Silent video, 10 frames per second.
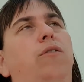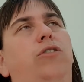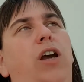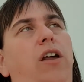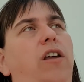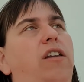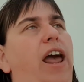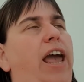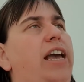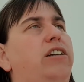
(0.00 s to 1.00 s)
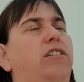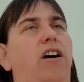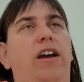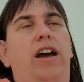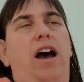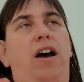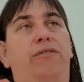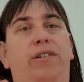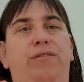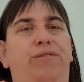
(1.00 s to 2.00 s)
children aged like uh,
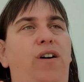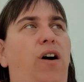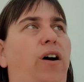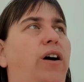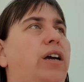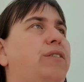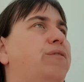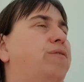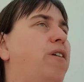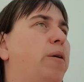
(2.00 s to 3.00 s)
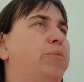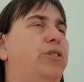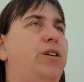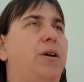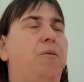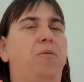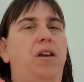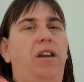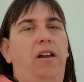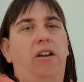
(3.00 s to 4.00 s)
from five up to
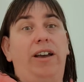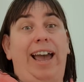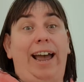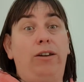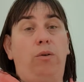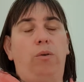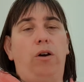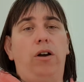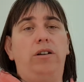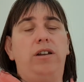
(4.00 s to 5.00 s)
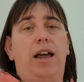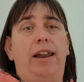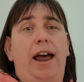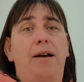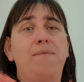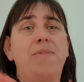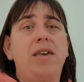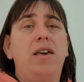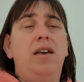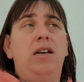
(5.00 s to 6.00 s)
you know like adulthood and that.
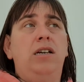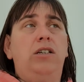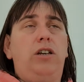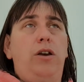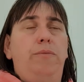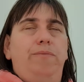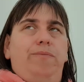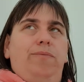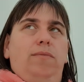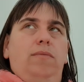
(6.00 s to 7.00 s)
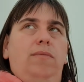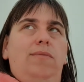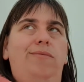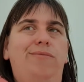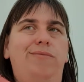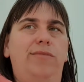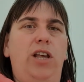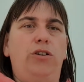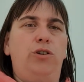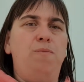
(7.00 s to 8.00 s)
So, you
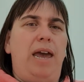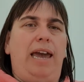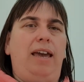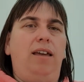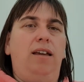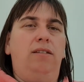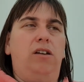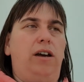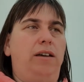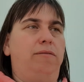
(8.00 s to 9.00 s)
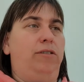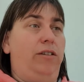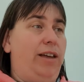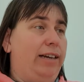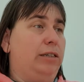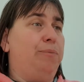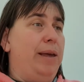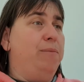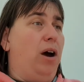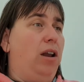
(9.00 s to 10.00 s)
know, to me, like you know, that's
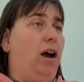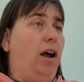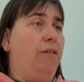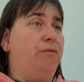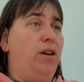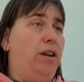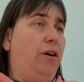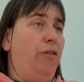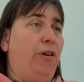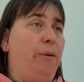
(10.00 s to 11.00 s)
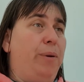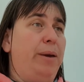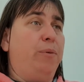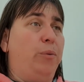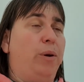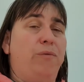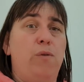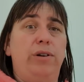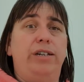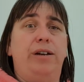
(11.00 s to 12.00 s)
been my life. You know, around people with
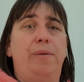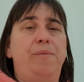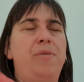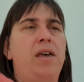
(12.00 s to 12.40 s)
autism.